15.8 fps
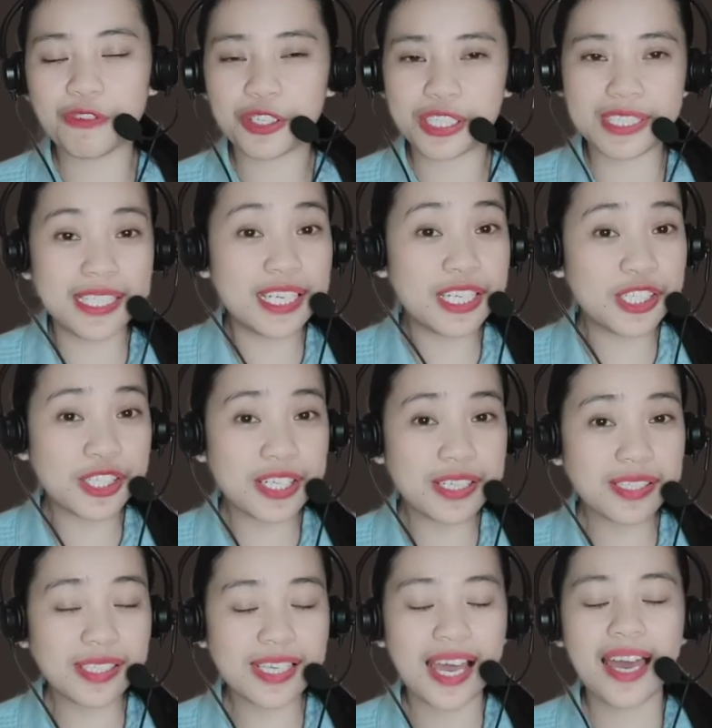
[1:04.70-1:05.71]
for
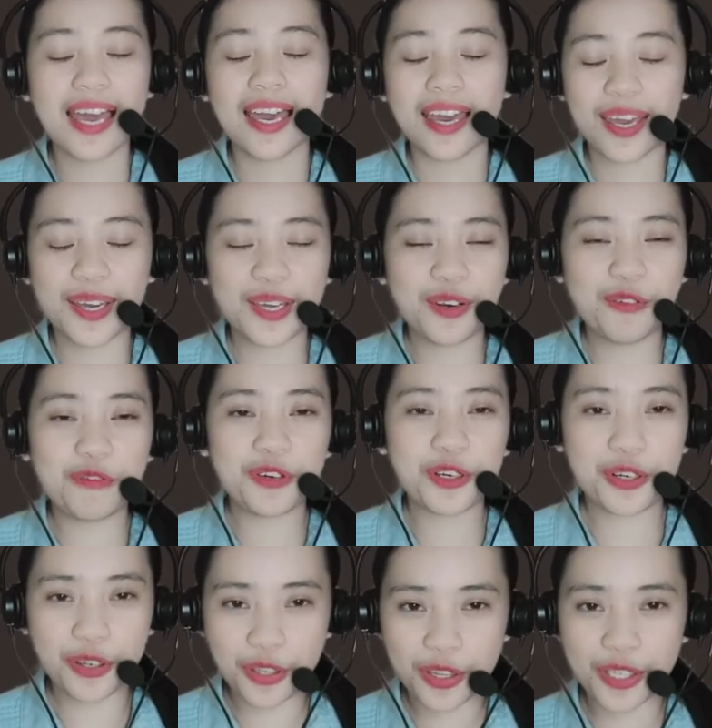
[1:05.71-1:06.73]
teachers and
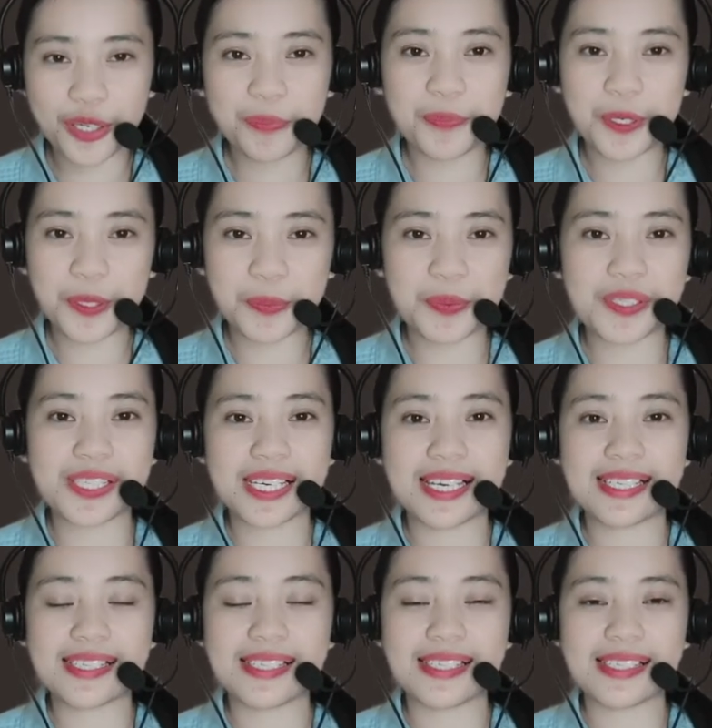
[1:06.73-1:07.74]
for other
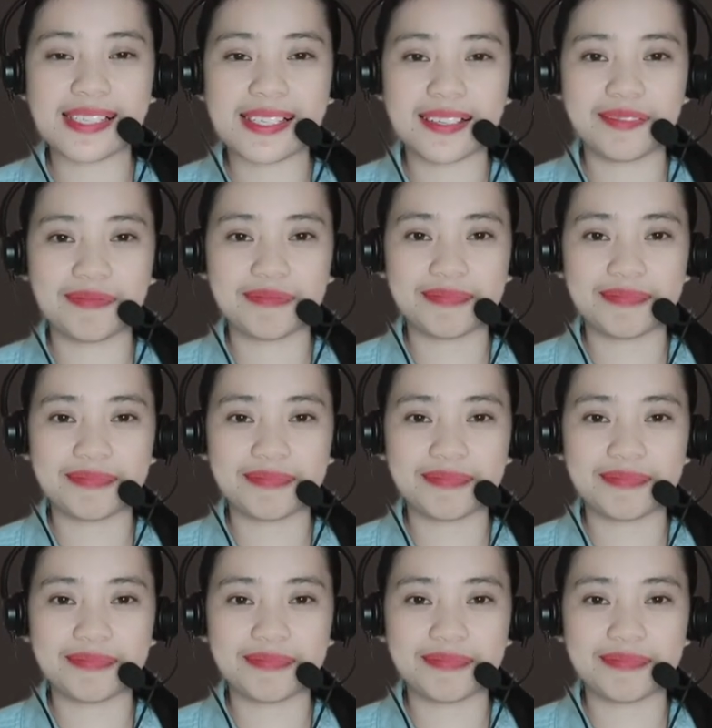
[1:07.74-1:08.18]
purposes.